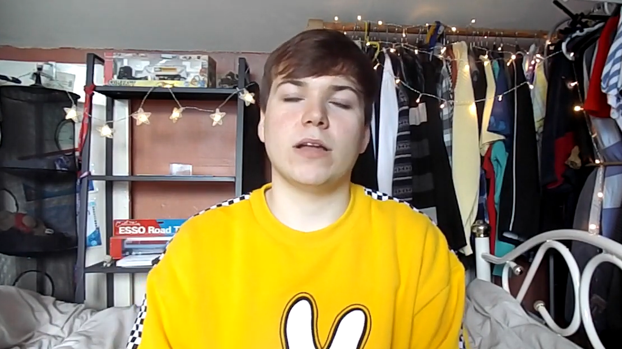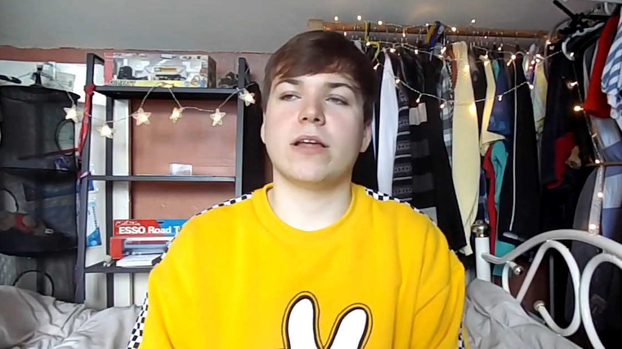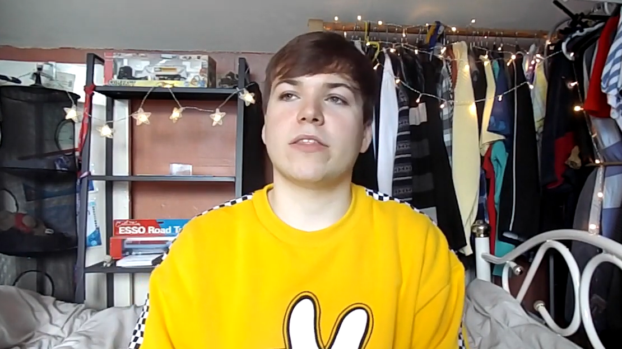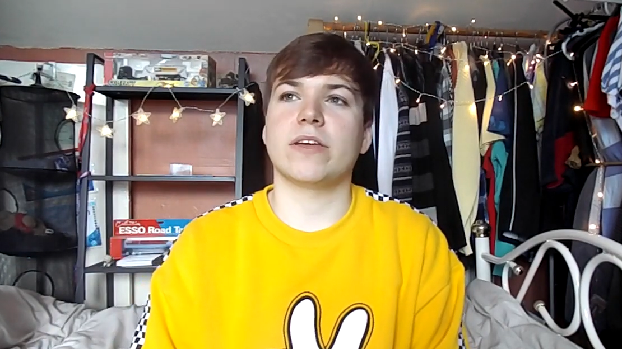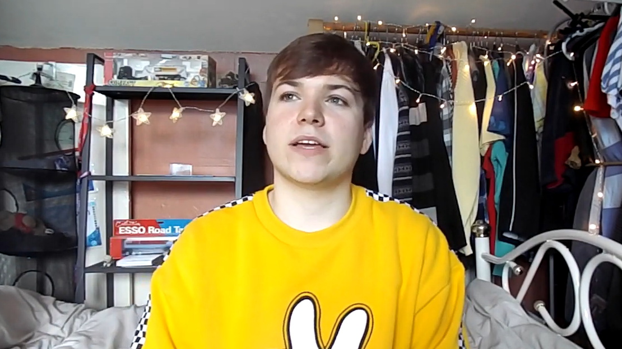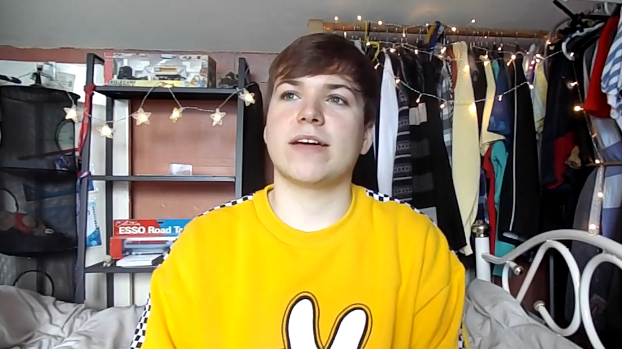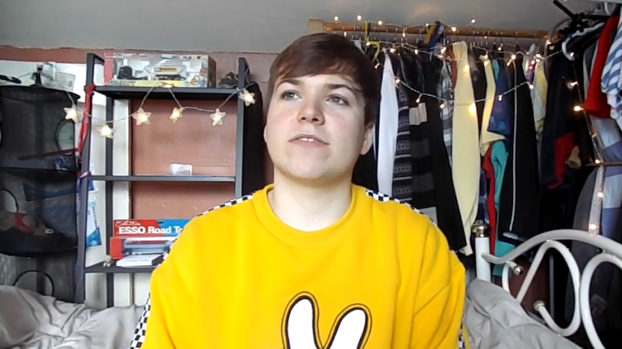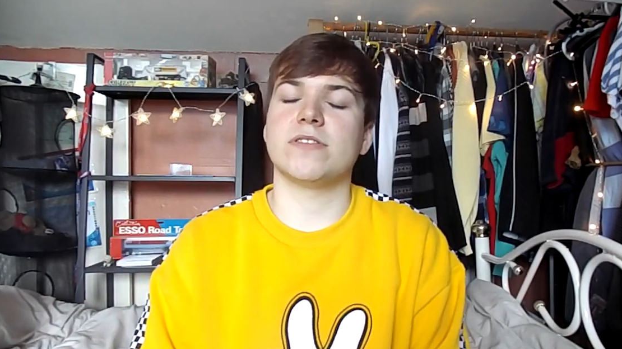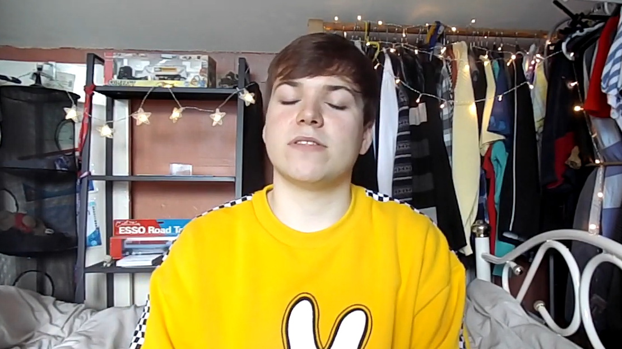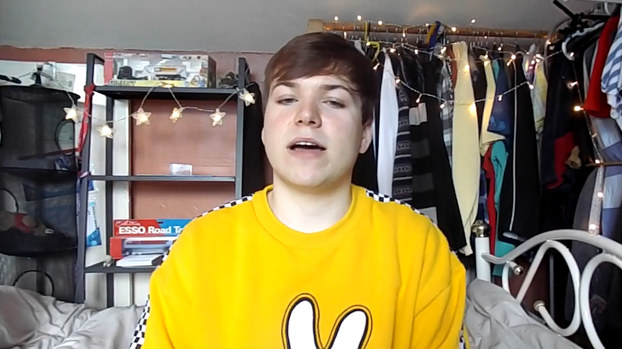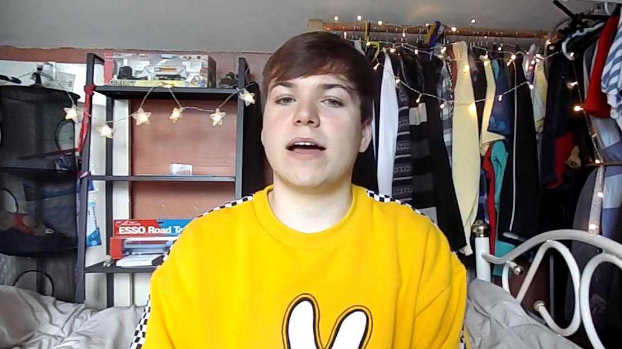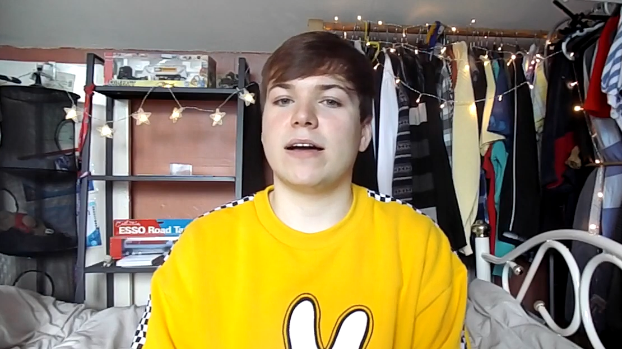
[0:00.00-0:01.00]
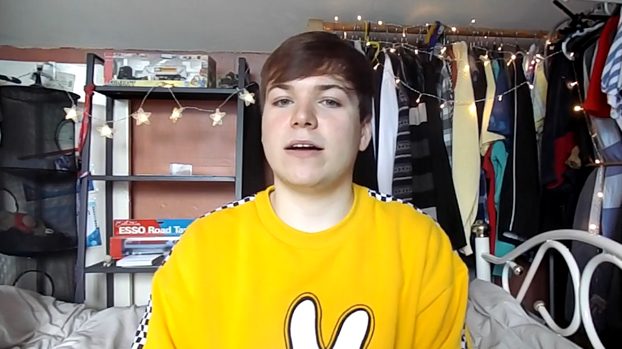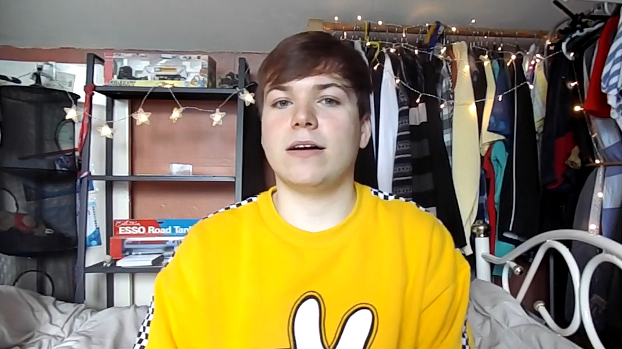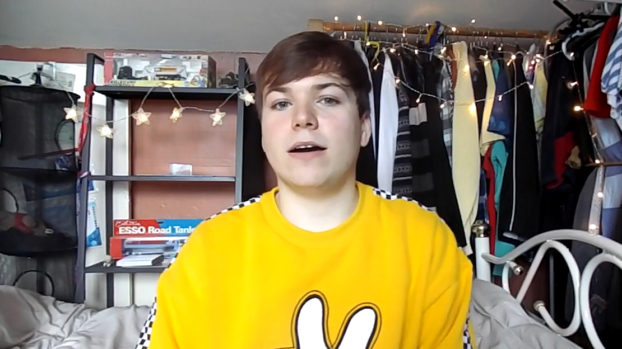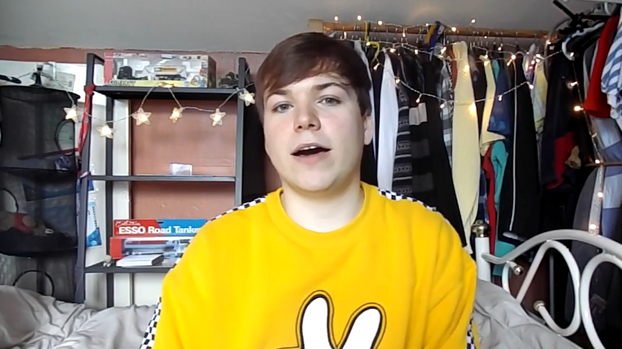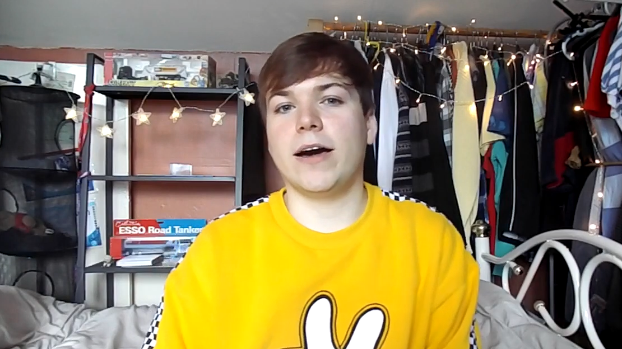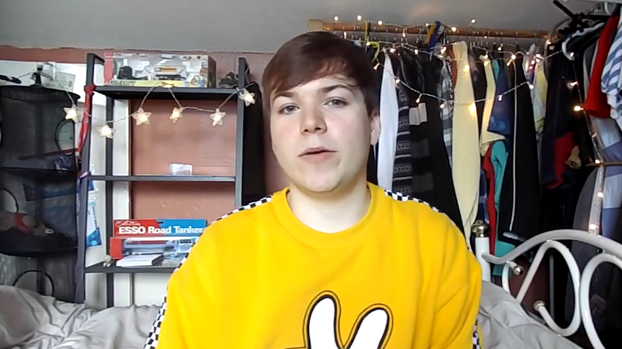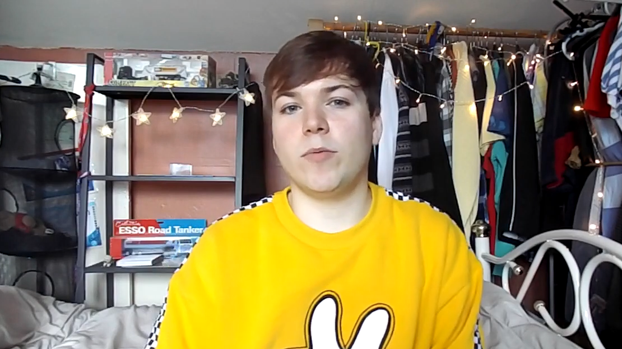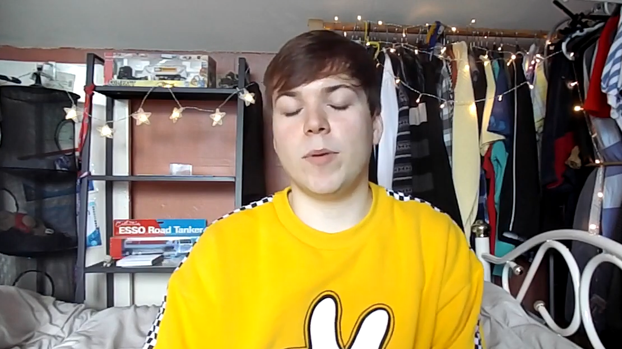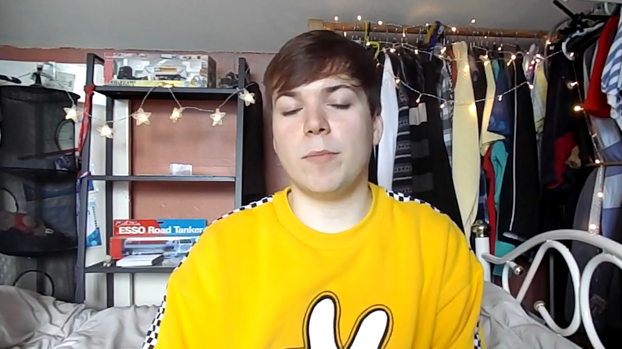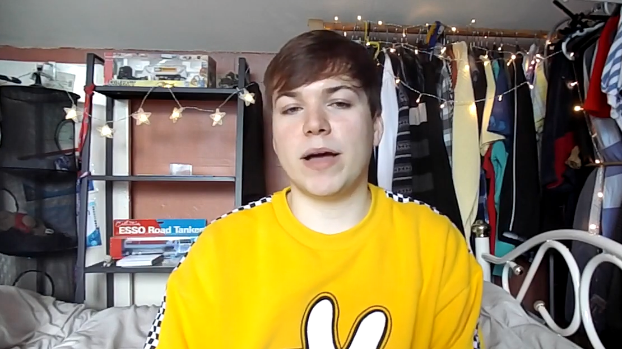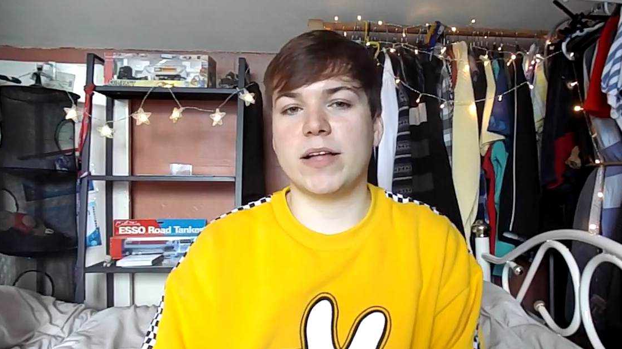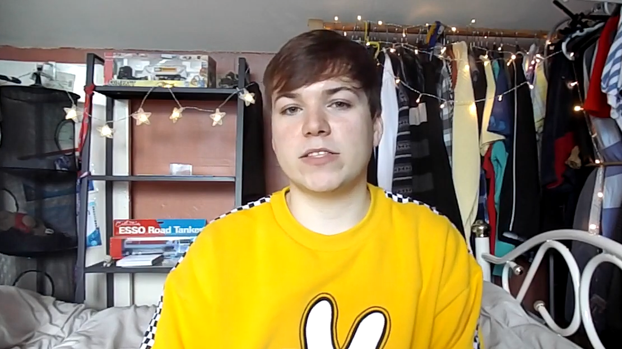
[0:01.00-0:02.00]
I think after that I
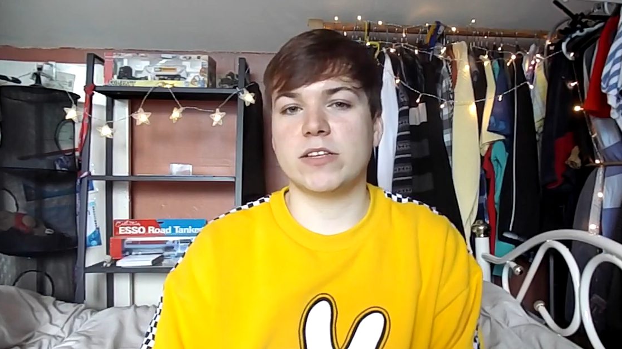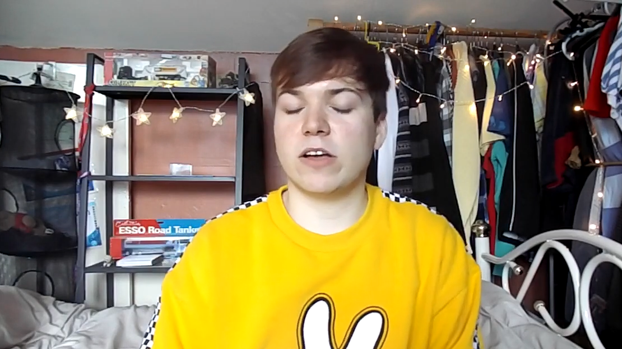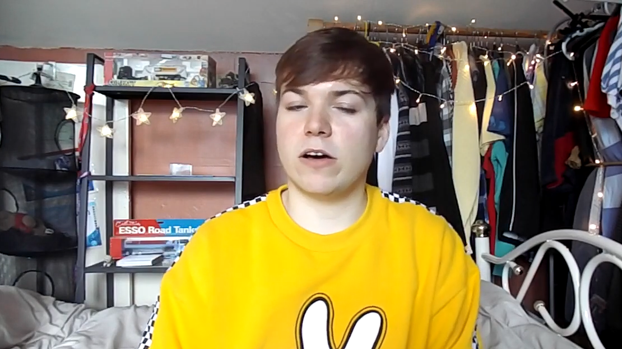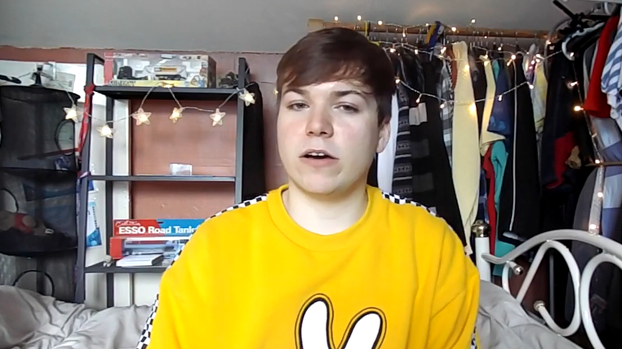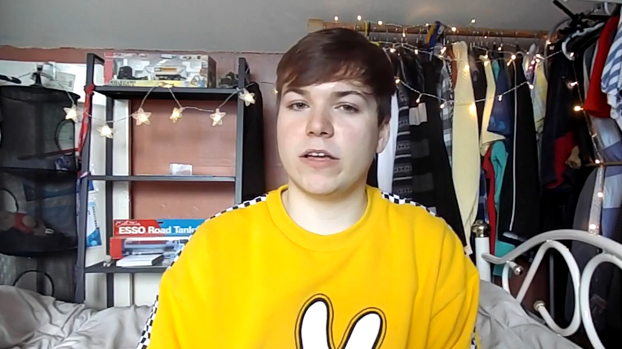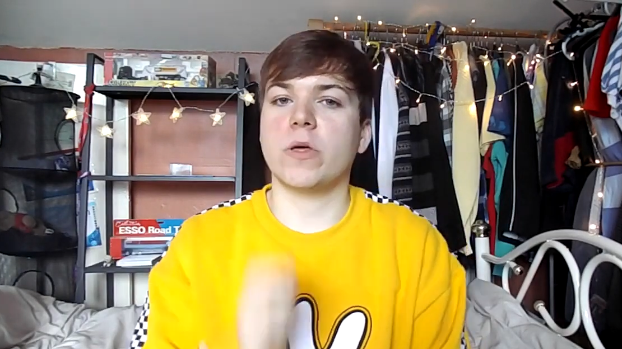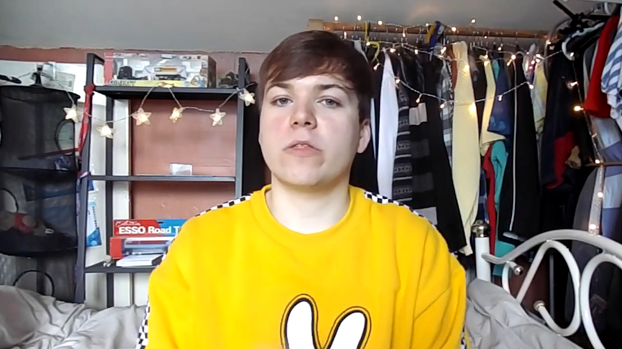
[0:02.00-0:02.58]
went back to college.